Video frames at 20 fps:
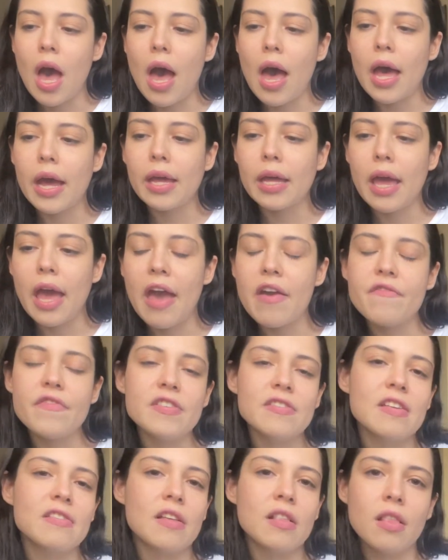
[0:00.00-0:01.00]
I
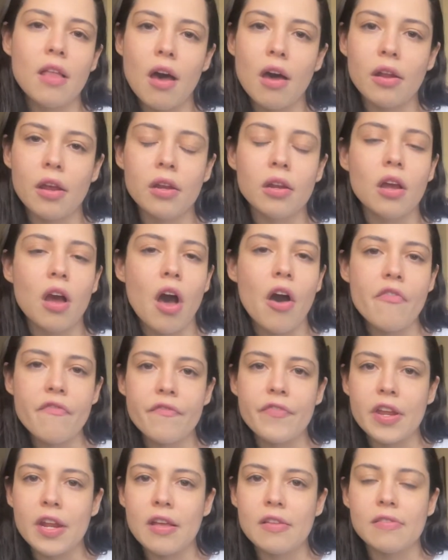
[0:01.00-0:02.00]
emphasize a lot on
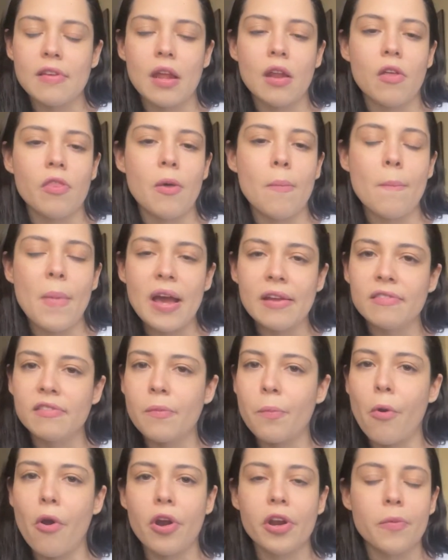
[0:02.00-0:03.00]
confidence and on the
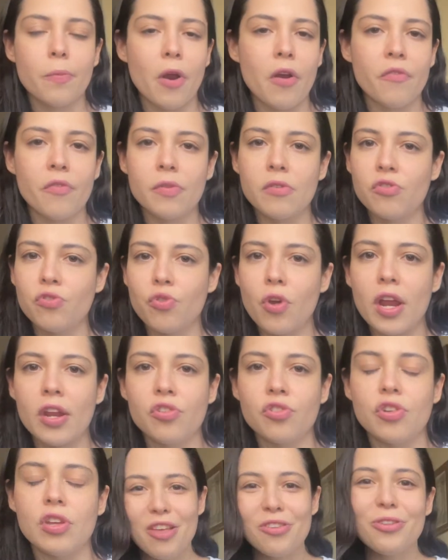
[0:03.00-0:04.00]
mindset part apart from the
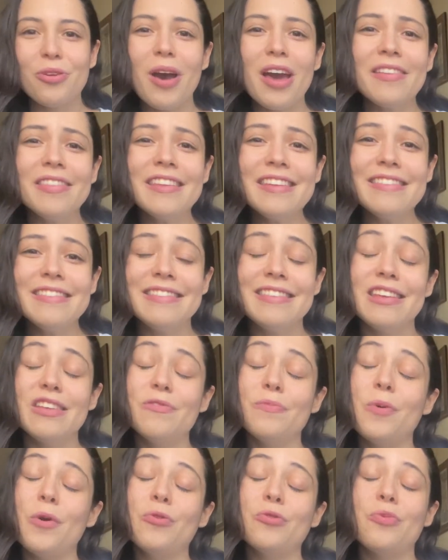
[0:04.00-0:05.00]
strategy. So I did
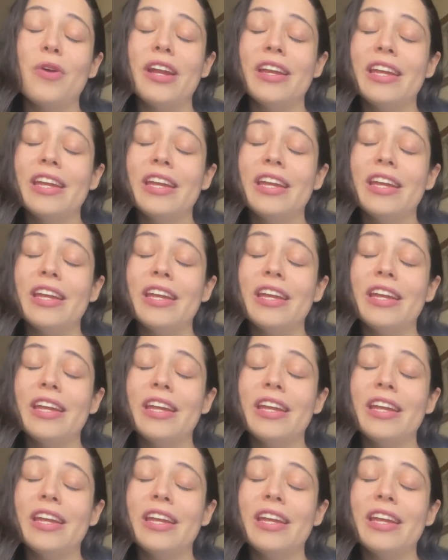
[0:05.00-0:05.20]
this post right